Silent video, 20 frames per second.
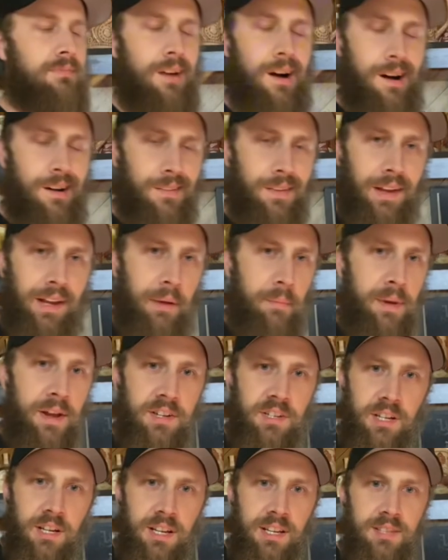like I
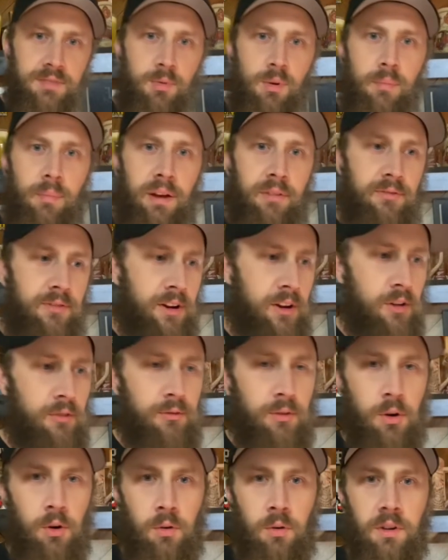mentioned, he's one of my favorite
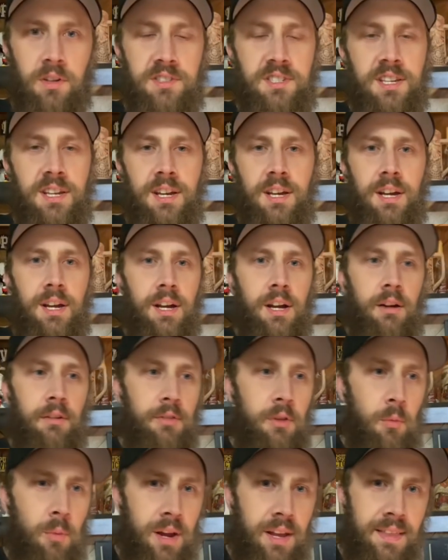vocalists.
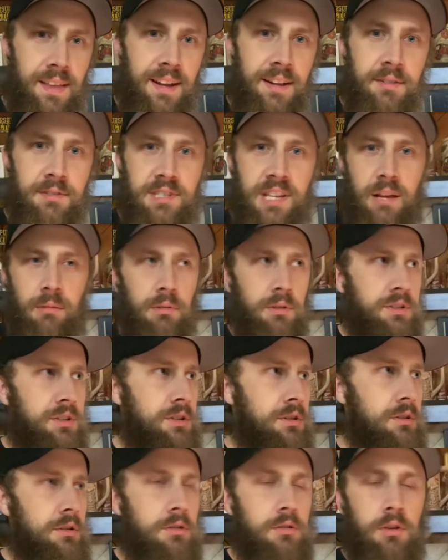The way that he was able
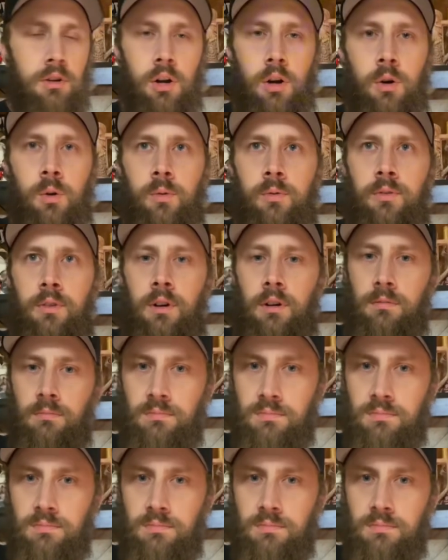to go from